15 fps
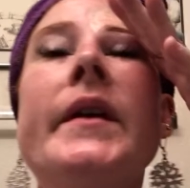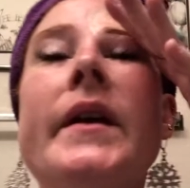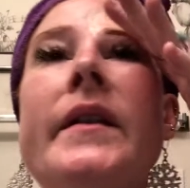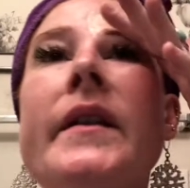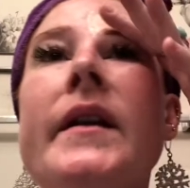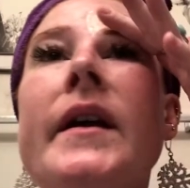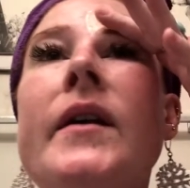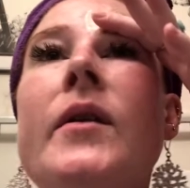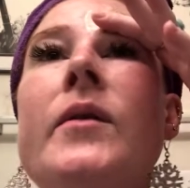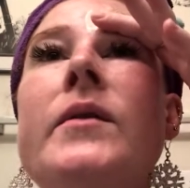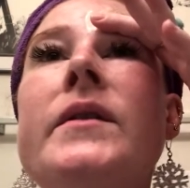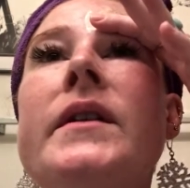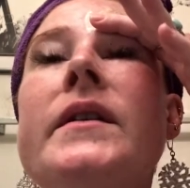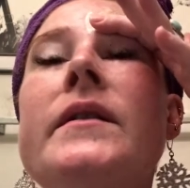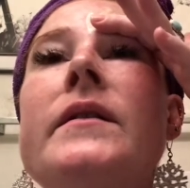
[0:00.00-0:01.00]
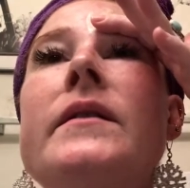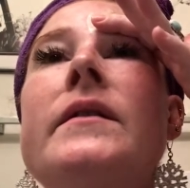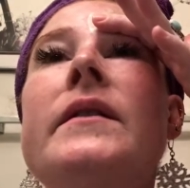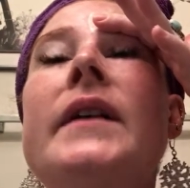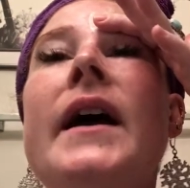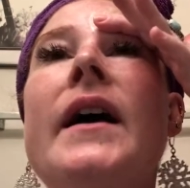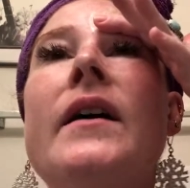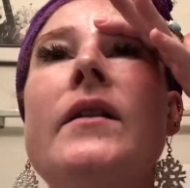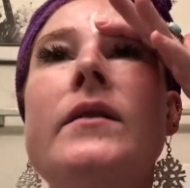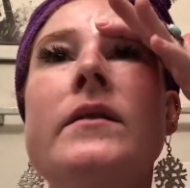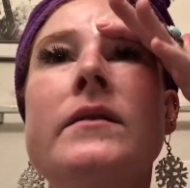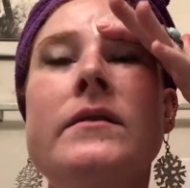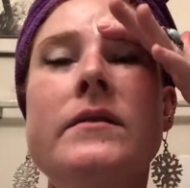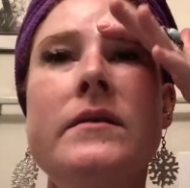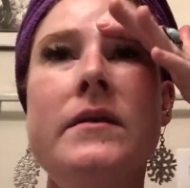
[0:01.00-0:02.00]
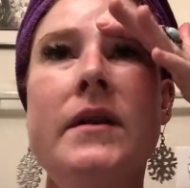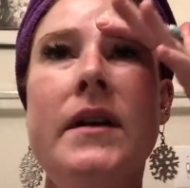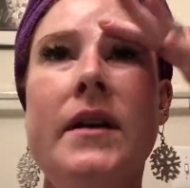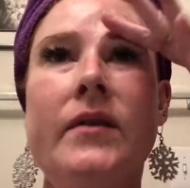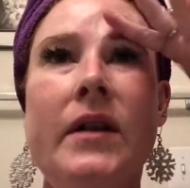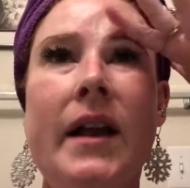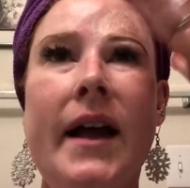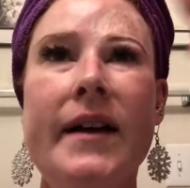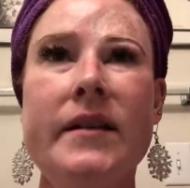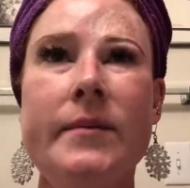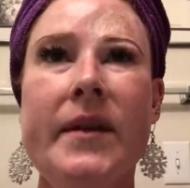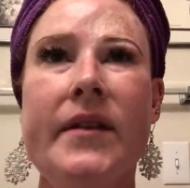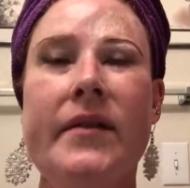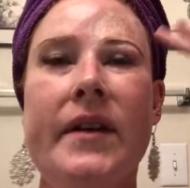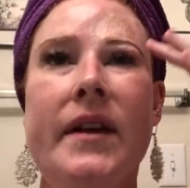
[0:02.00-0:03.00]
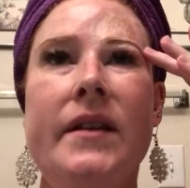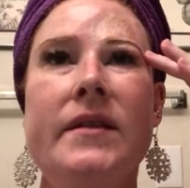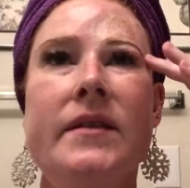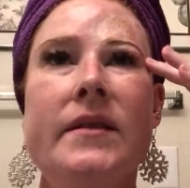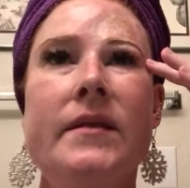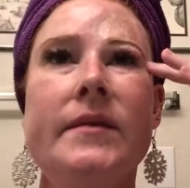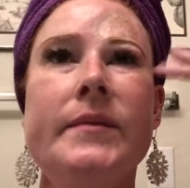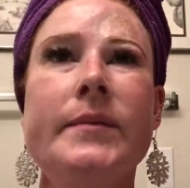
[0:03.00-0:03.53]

And then I hold it down and I relax my face.